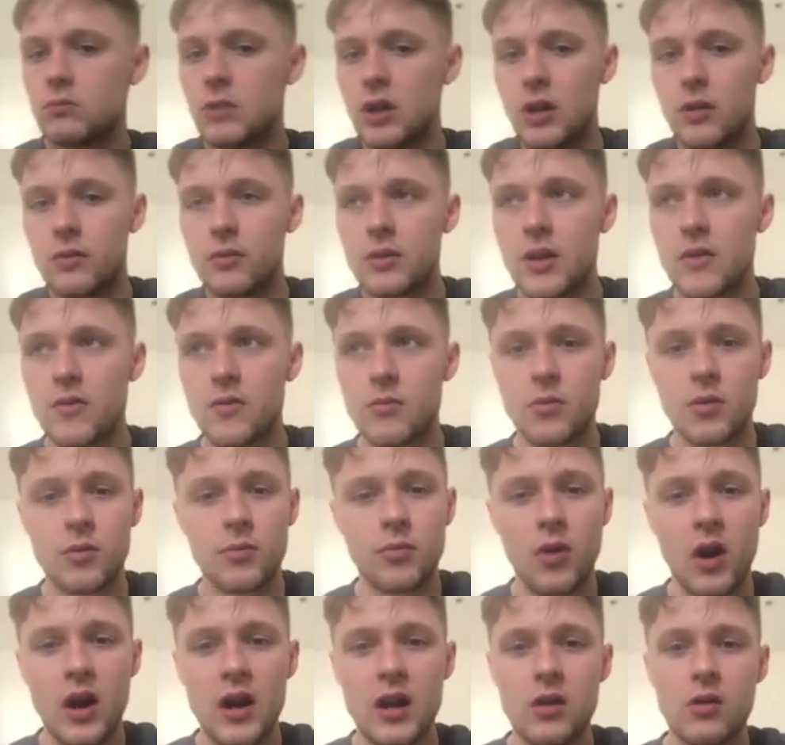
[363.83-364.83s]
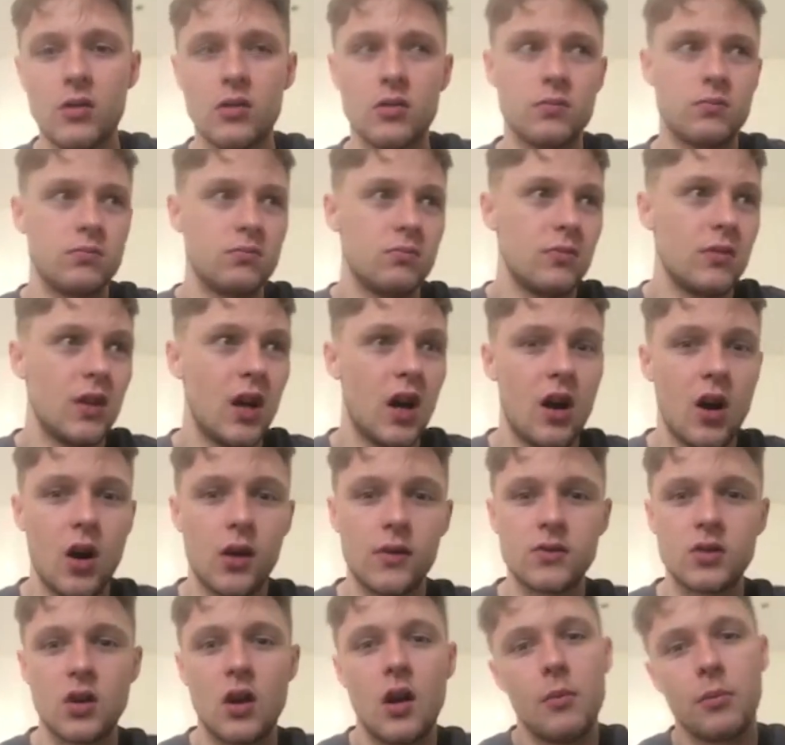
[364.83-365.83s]
you know, give him a break, or at
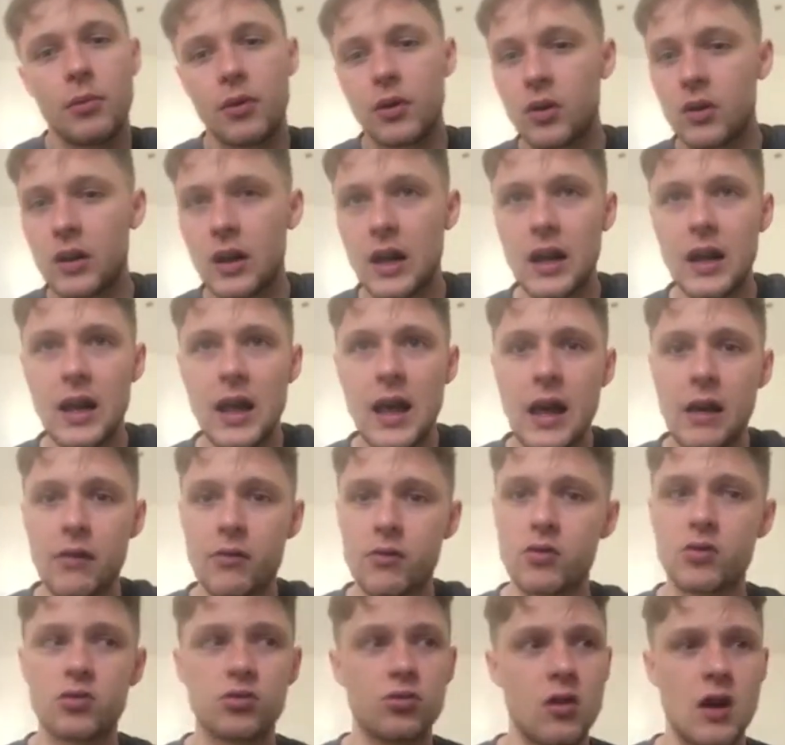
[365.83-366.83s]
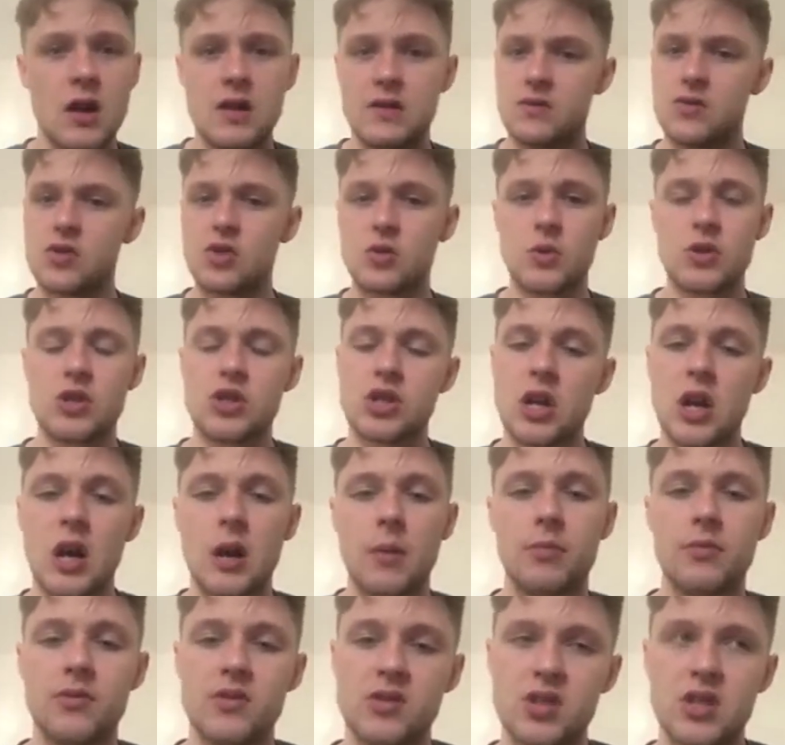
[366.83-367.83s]
half time bring on Allaire and try and switch it
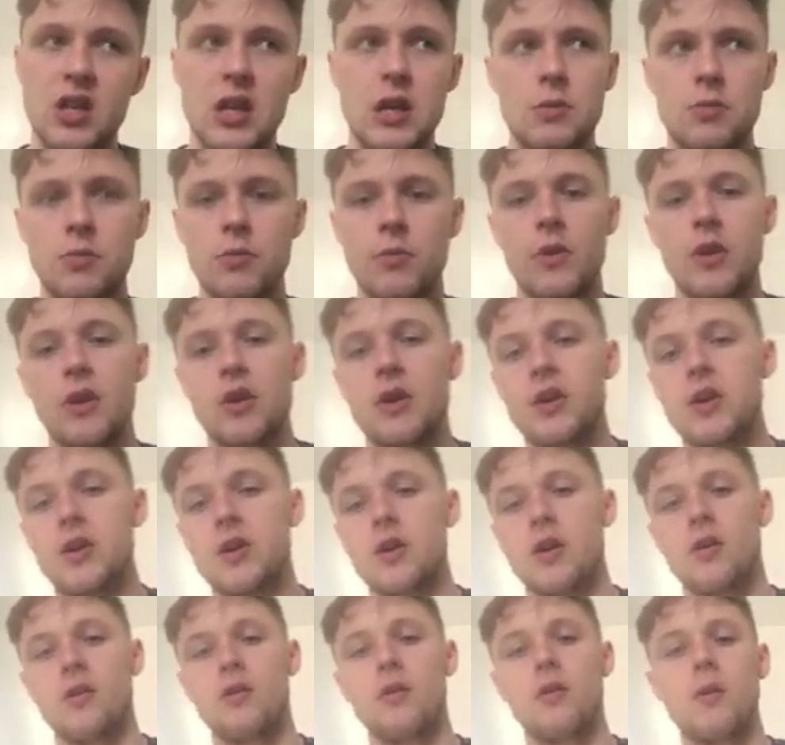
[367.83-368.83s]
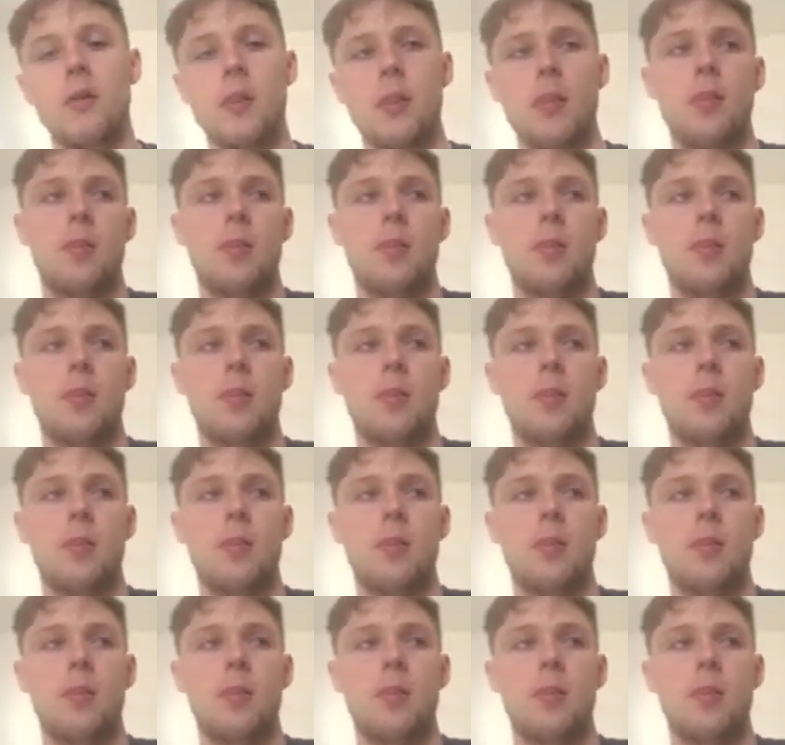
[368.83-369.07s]
up and see, you know,